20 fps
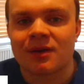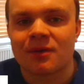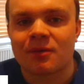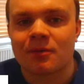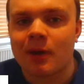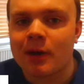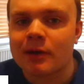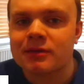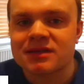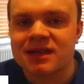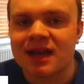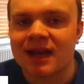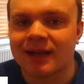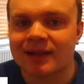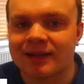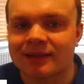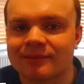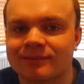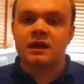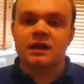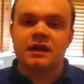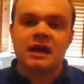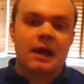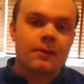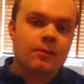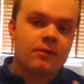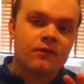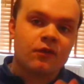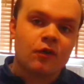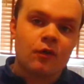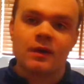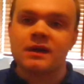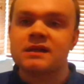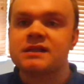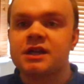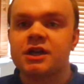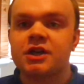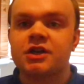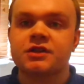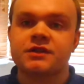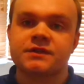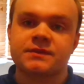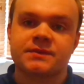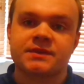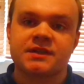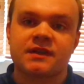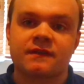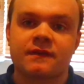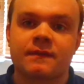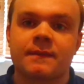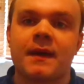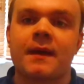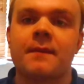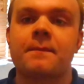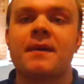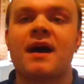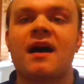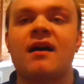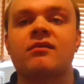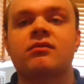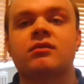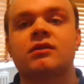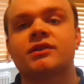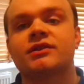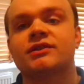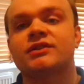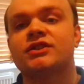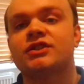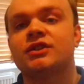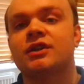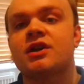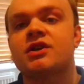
Well done. Now before I tell you some stuff about Battlefront 2,